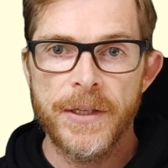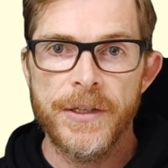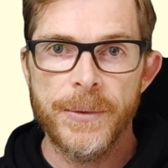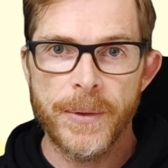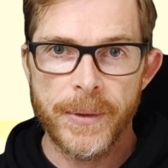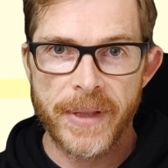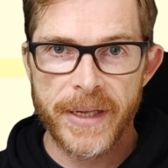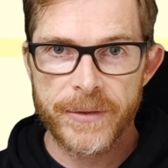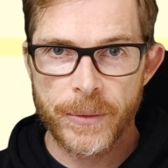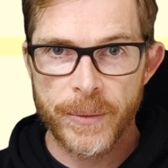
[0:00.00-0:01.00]
You know
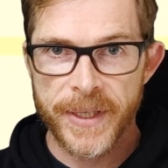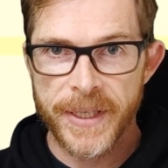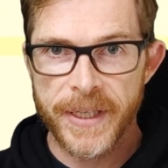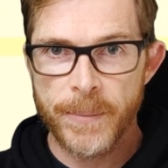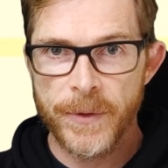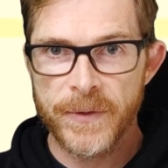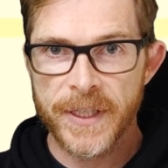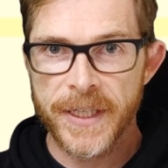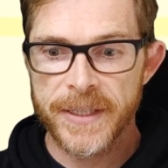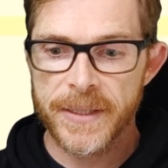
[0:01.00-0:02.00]
that already, I'm
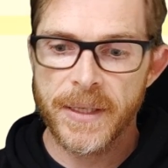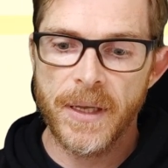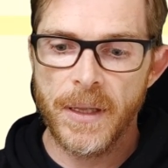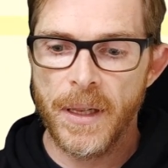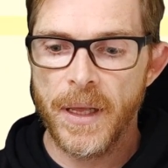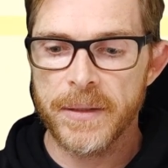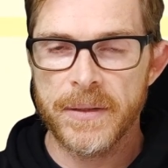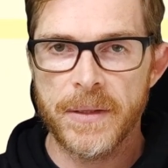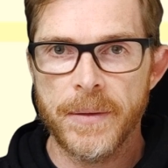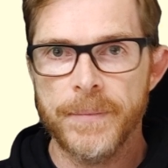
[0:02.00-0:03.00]
using it a
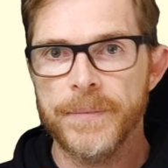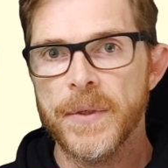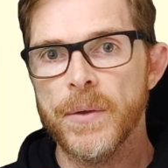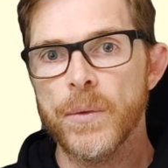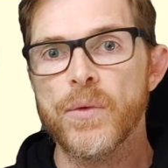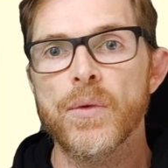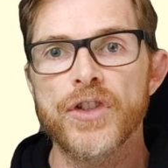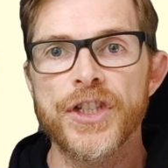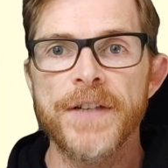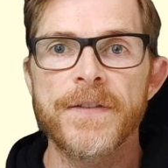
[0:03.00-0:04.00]
lot.
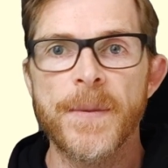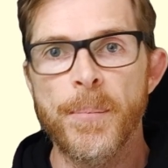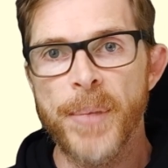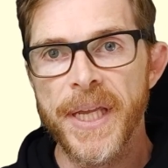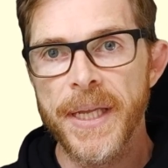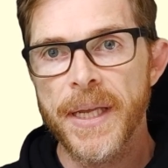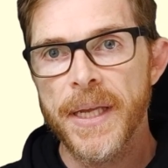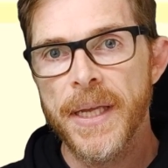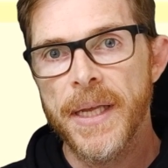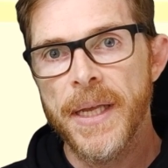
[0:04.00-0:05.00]
Ctrl+Shift+B,
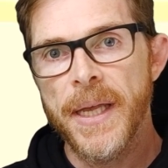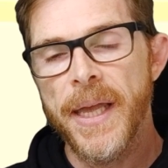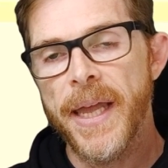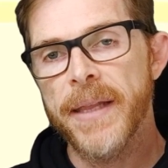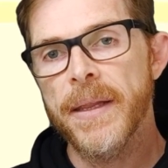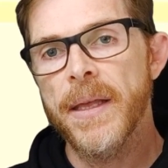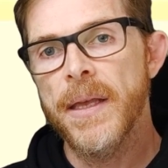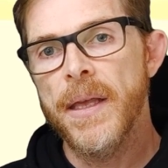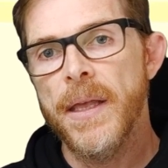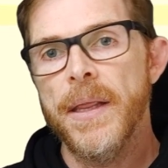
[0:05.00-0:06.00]
and
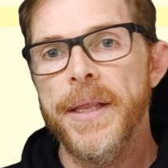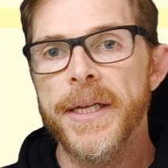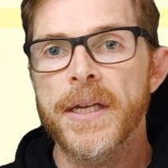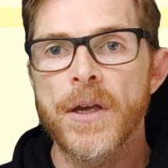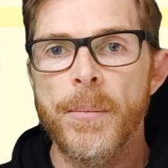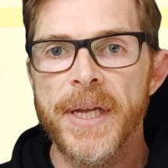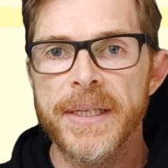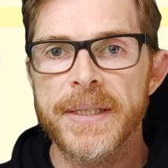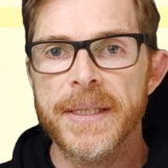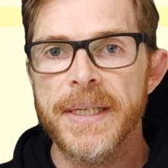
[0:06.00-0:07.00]
the
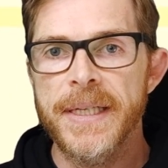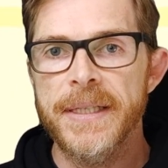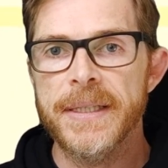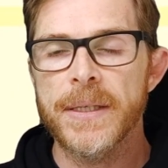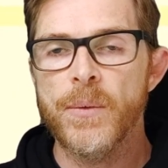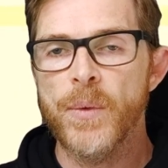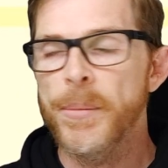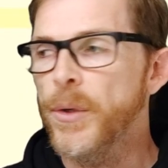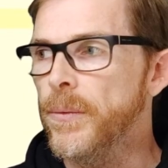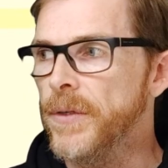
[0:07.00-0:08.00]
comment is
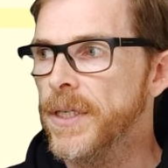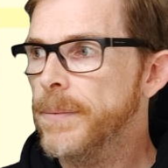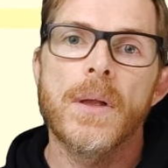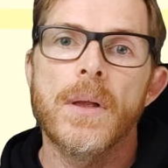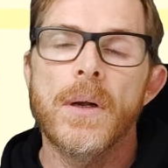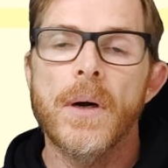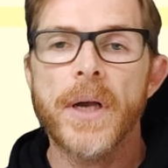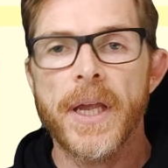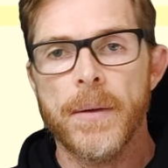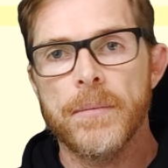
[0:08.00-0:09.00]
removed.
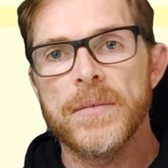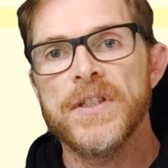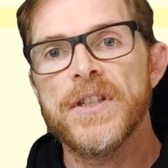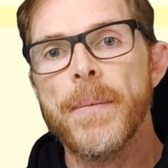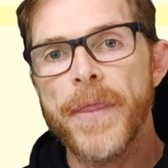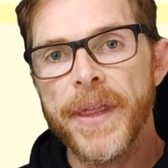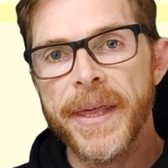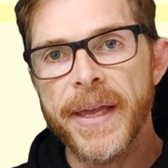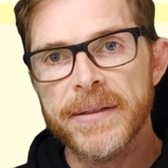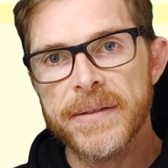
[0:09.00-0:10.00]
Okay, something
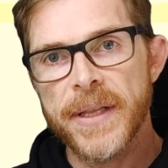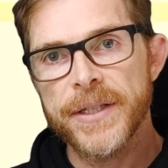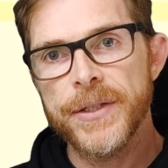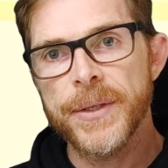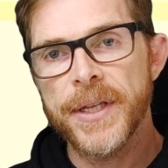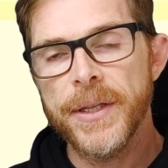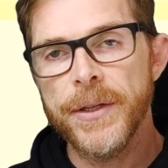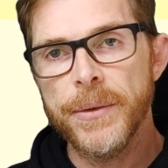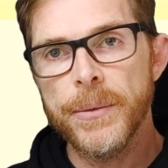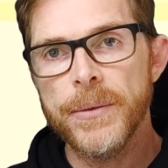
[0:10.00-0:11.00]
else that you can
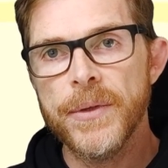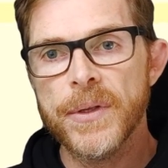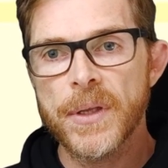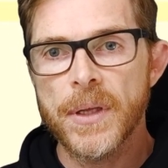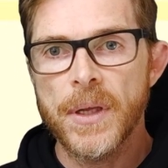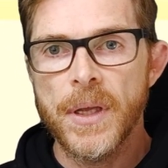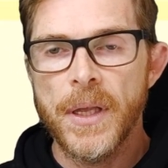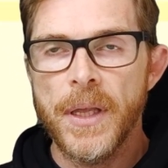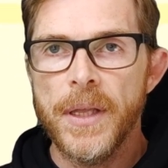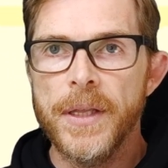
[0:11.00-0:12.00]
use
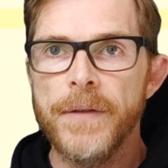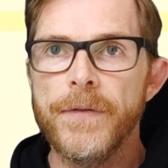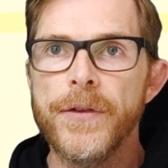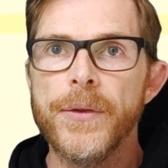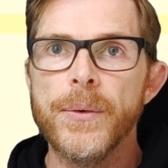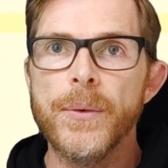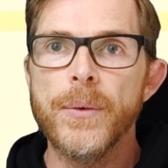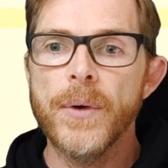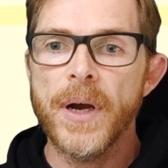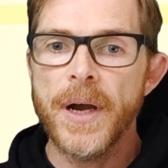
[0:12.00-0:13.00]
if
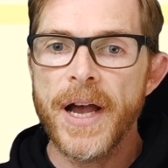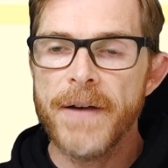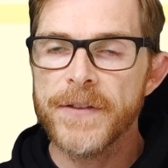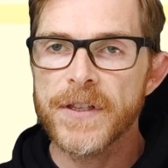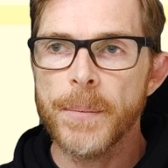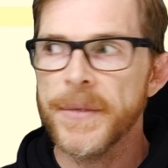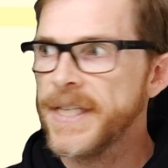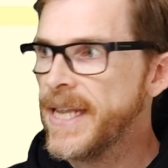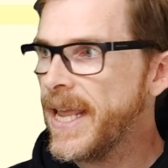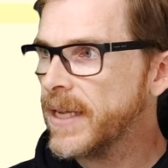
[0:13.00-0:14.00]
you have some
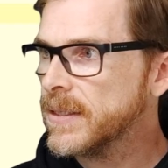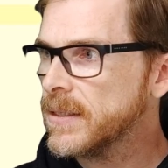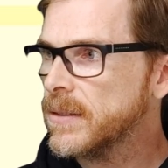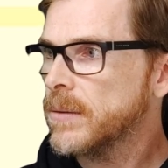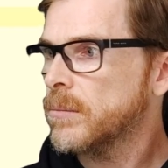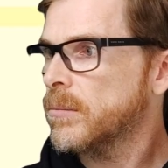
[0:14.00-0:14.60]
text.